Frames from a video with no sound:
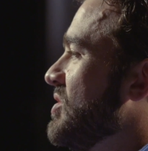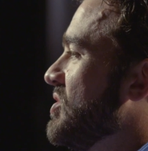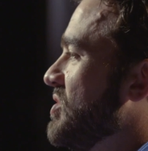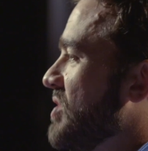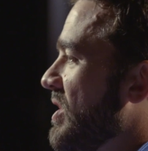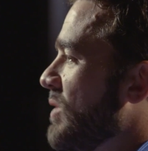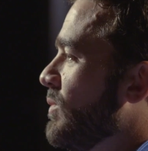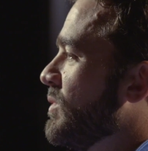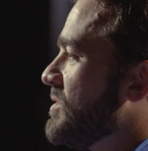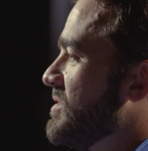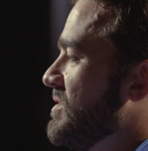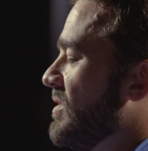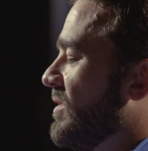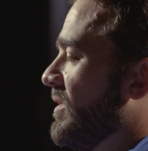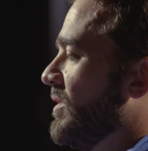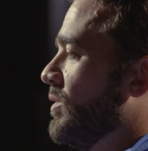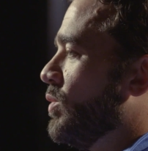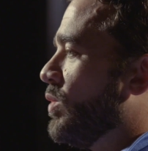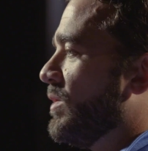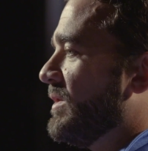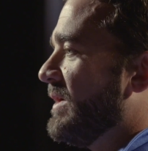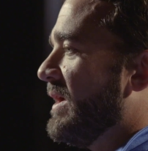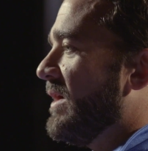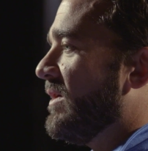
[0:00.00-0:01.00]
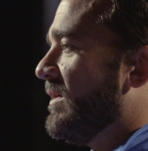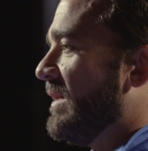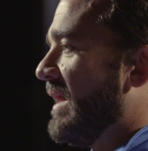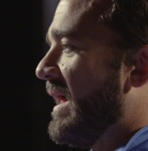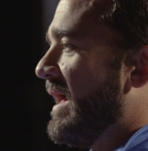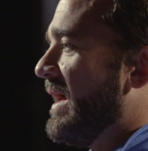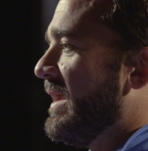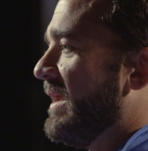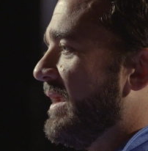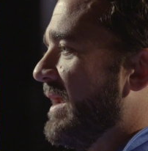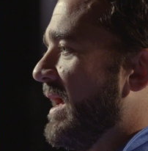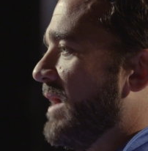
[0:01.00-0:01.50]
she was still in North
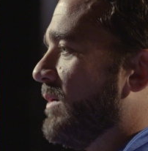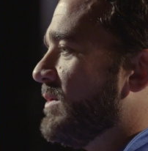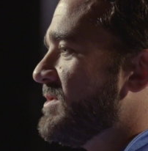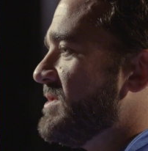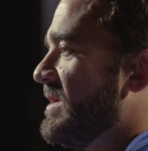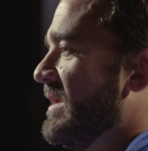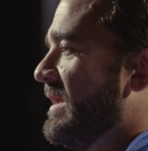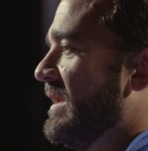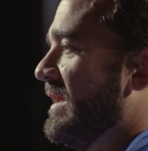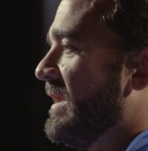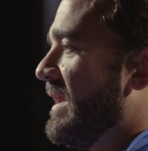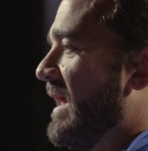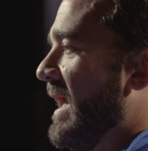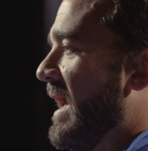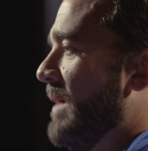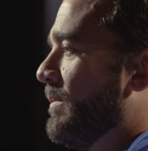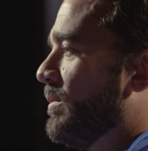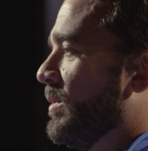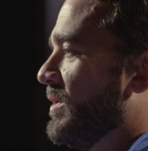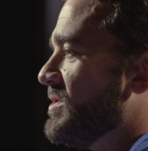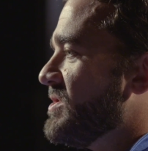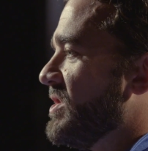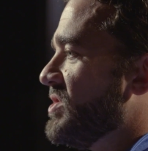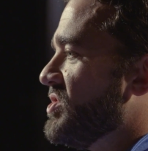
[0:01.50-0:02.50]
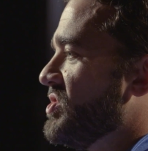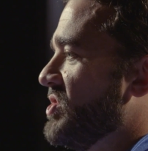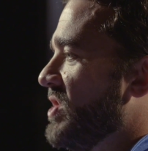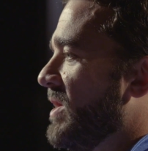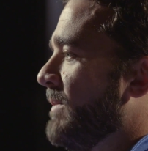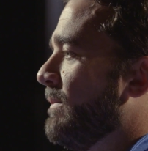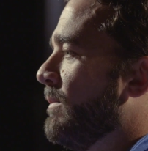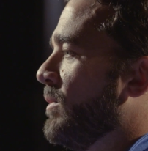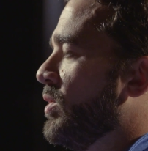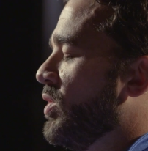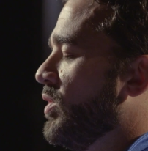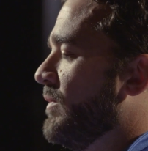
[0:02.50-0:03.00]
Carolina, and I was in Indianapolis, and
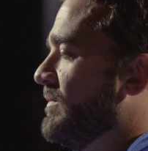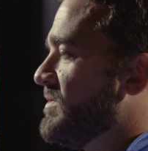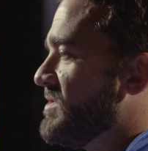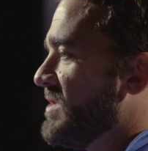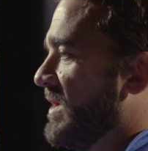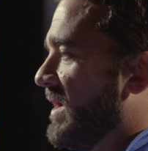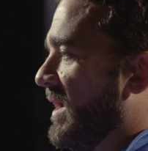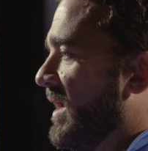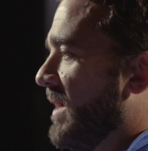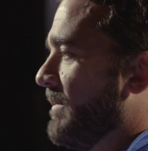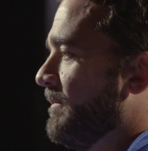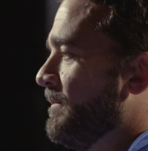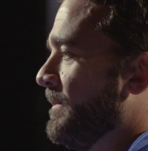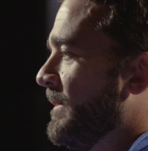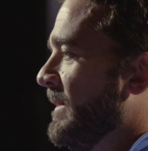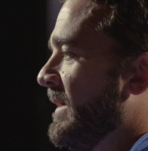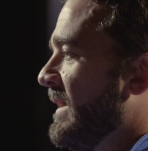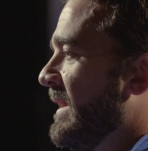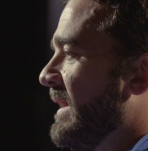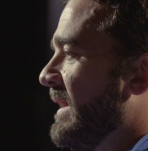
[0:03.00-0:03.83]
she moves up.